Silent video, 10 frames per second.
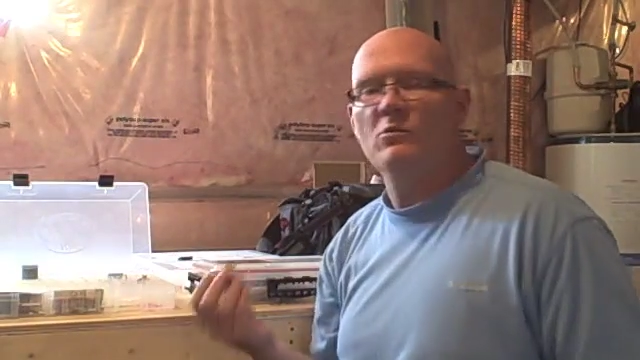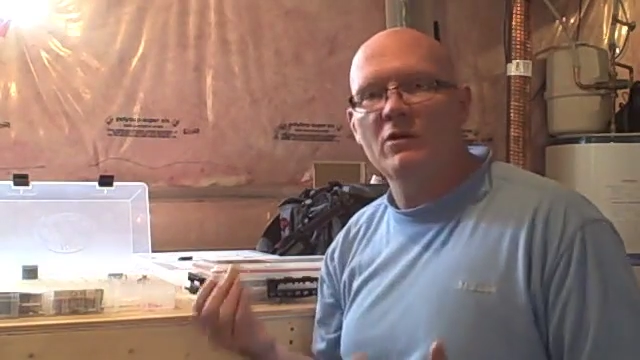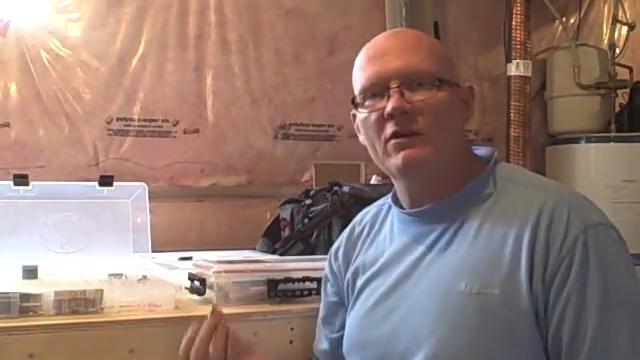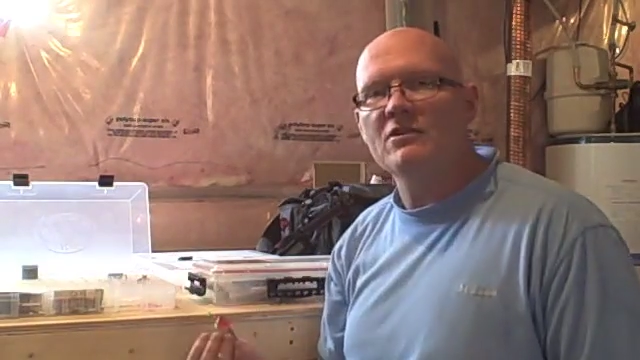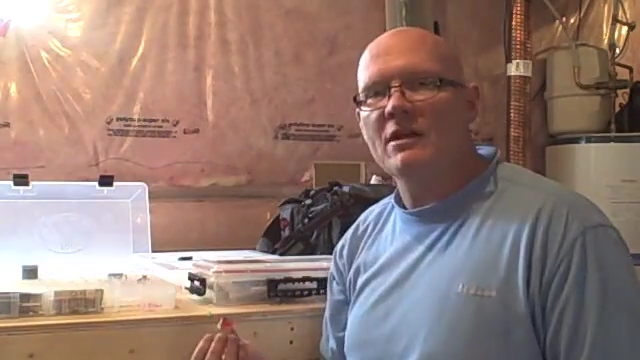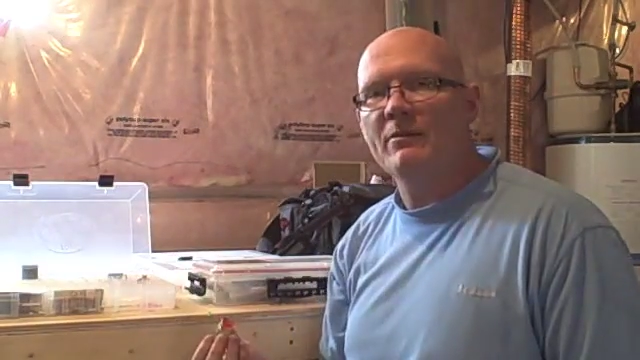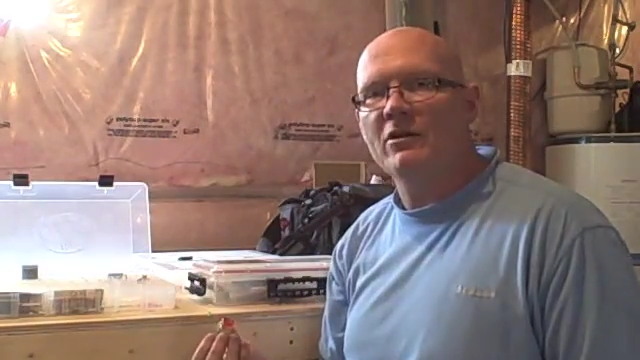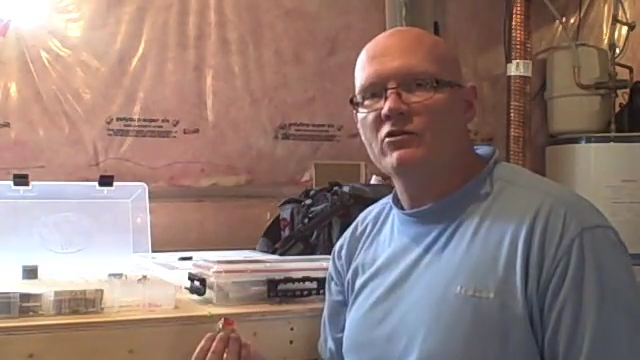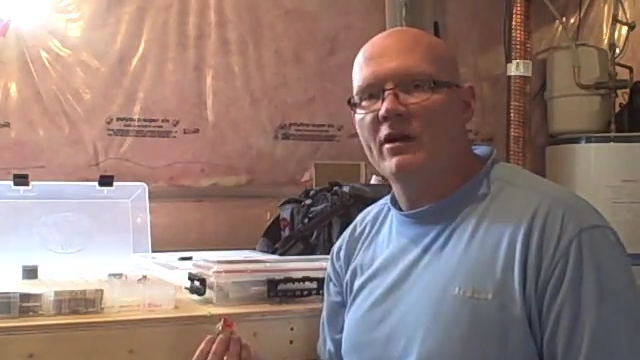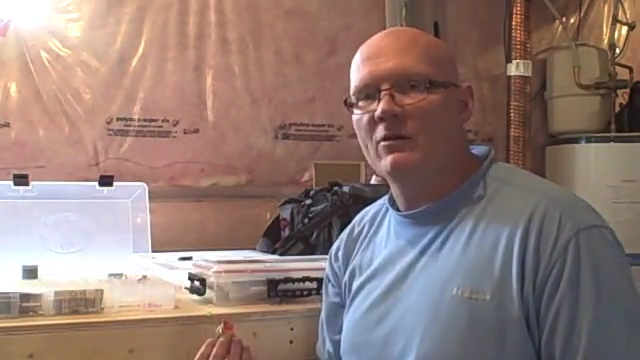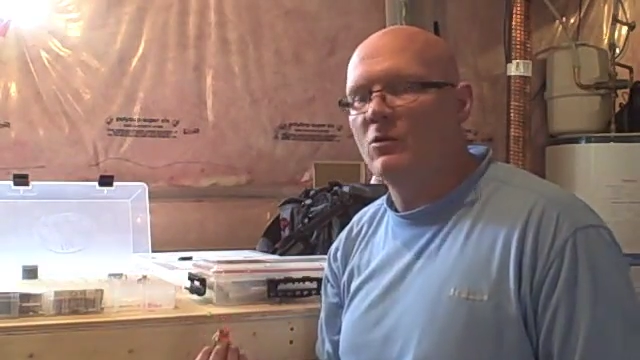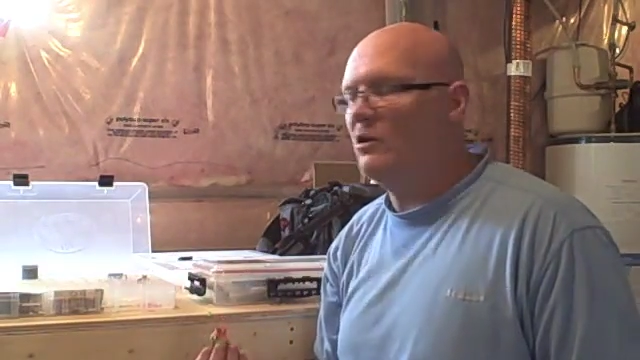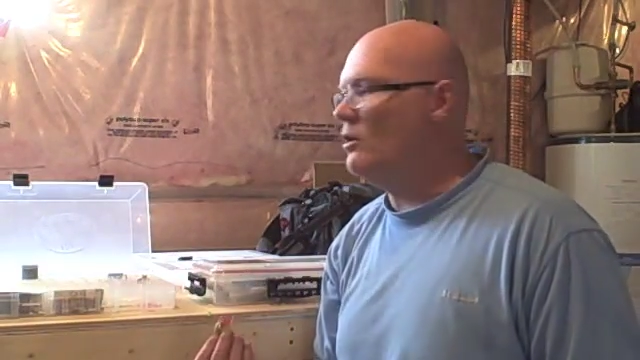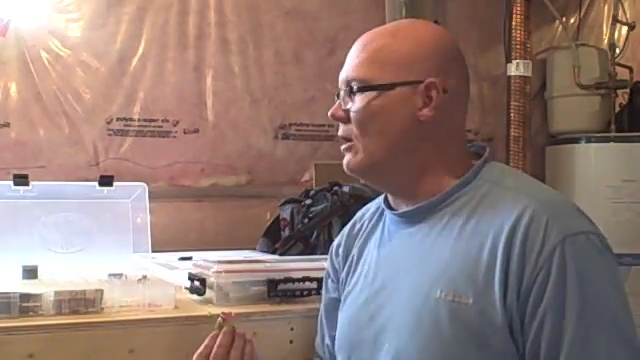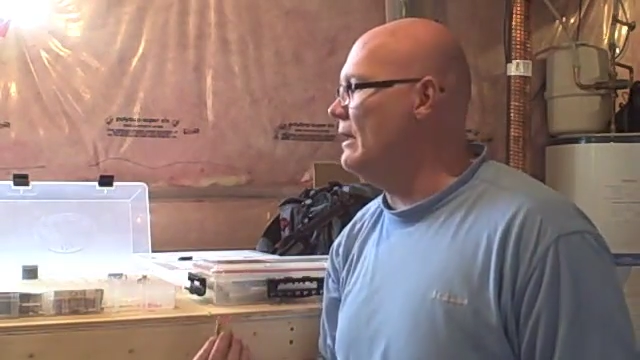And one of the things I'm going to try and
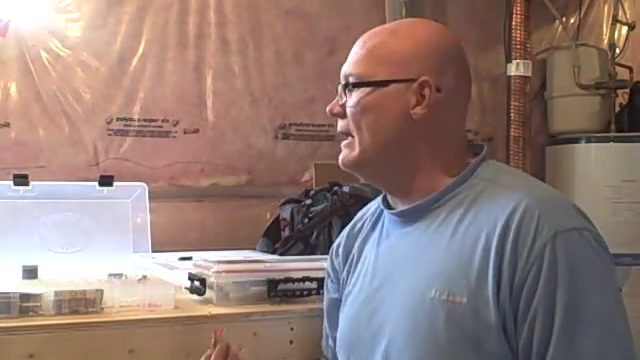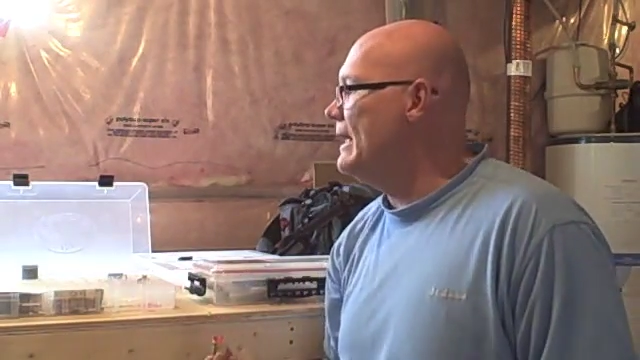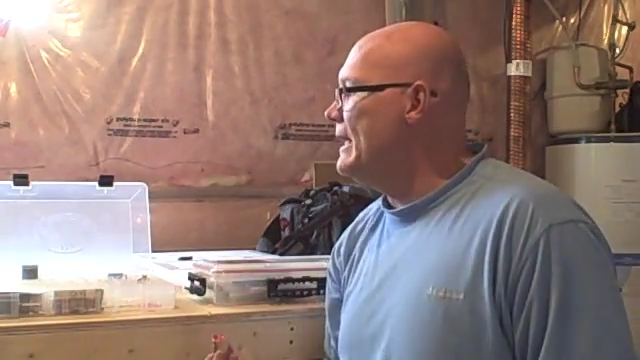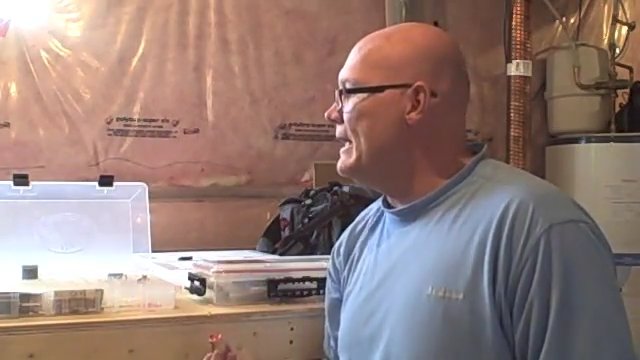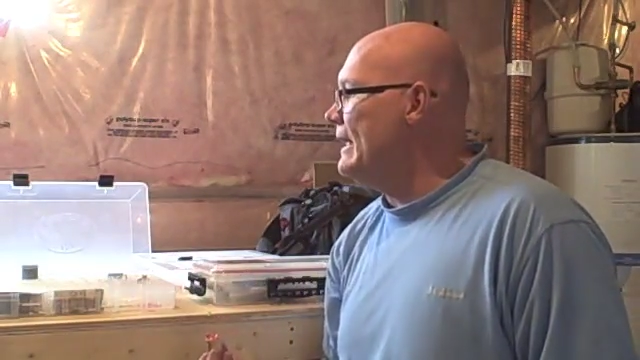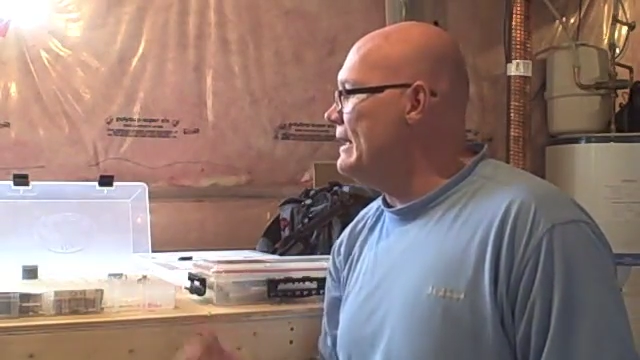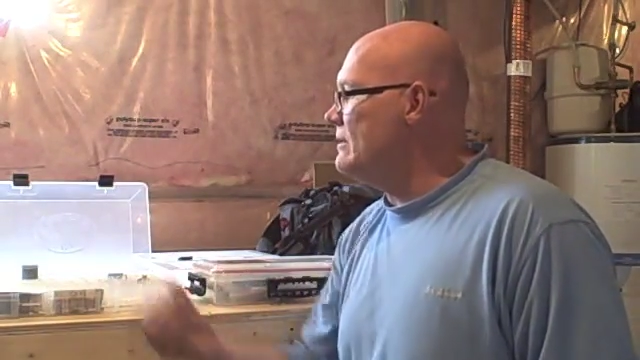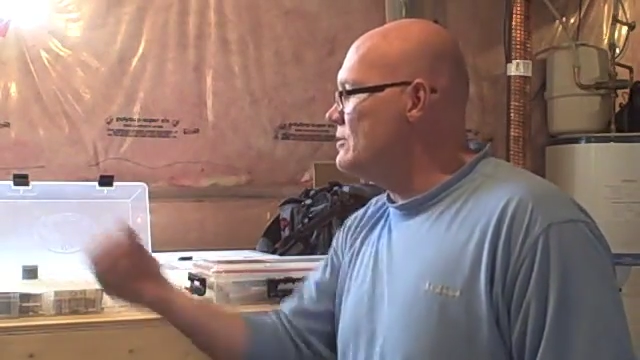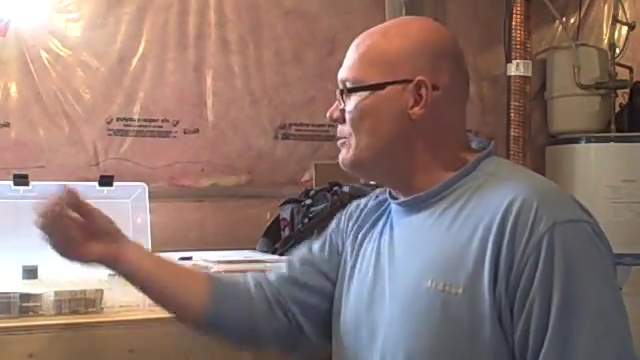work on is